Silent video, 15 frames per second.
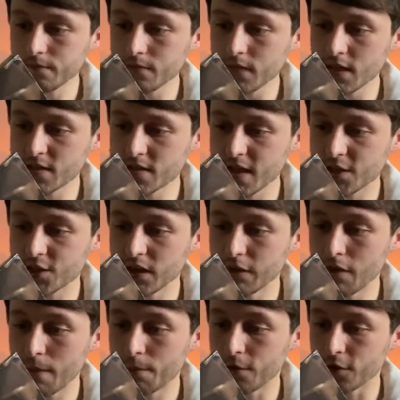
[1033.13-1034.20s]
Sexually
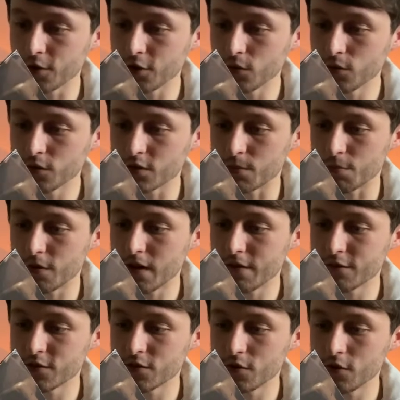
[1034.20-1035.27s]
rampant ghouls,
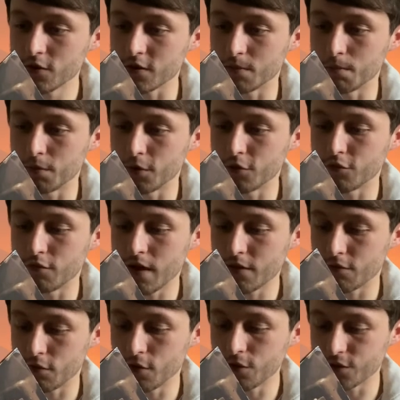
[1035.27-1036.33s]
depraved souls, and
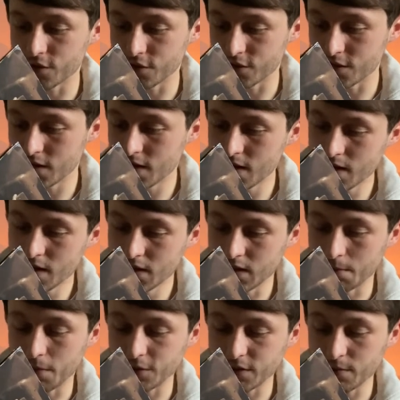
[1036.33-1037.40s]
blood-red roses.
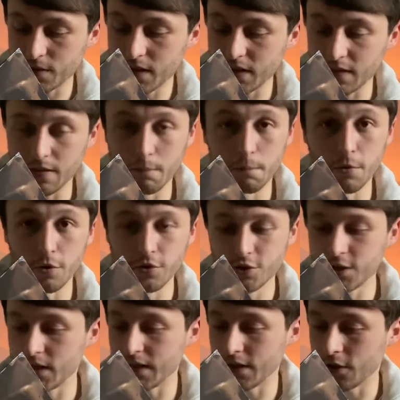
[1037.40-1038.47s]
The Body Beneath in
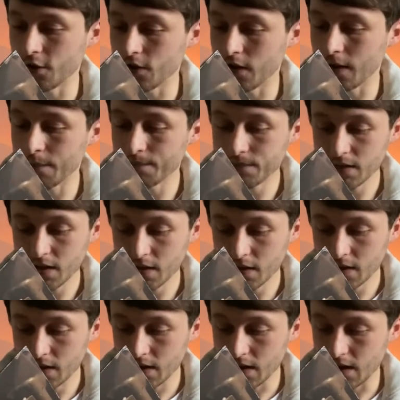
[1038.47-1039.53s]
bone-chilling colour.
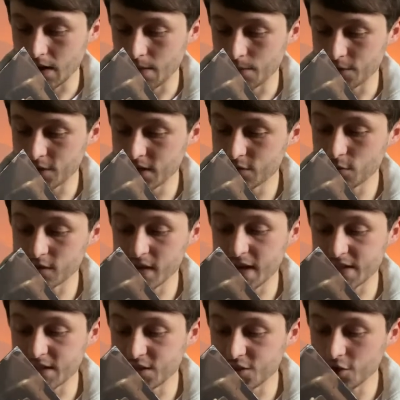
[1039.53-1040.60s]
So this one's
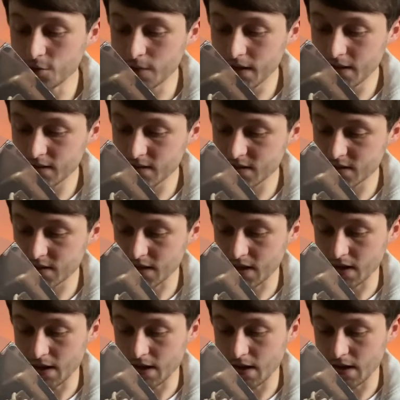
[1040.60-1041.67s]
82 minutes,
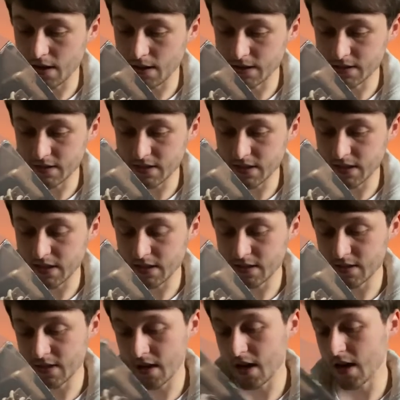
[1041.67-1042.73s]
and
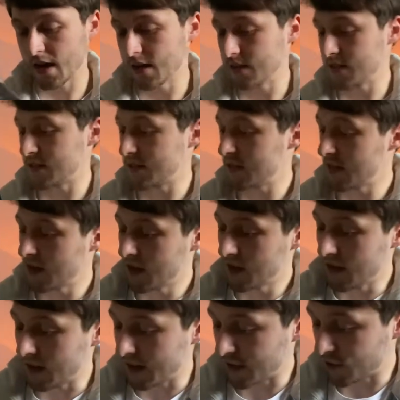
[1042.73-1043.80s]
it has
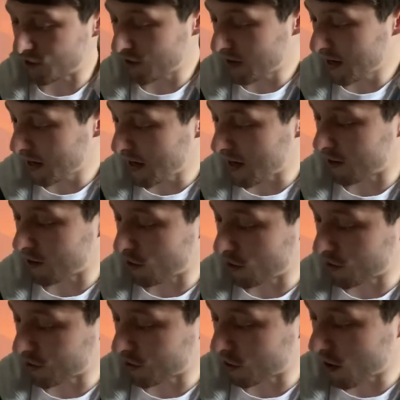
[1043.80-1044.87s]
a trailer and an
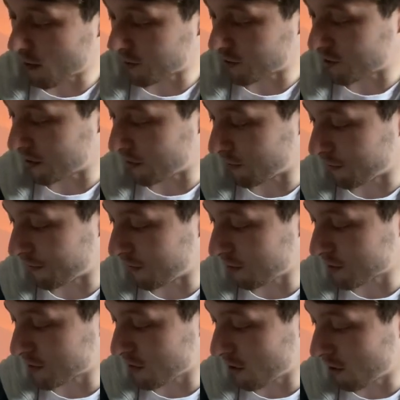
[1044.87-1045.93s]
audio commentary with film
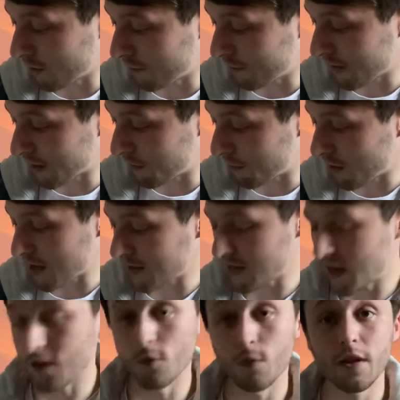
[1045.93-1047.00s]
scholar Vic Pratt
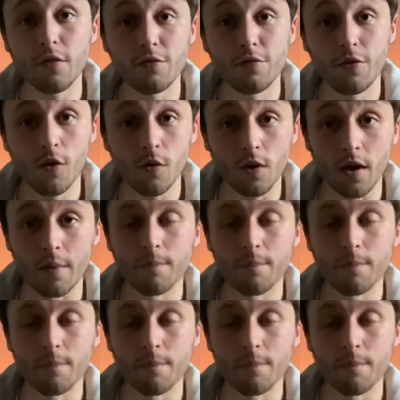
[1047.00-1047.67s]
and Will Fowler.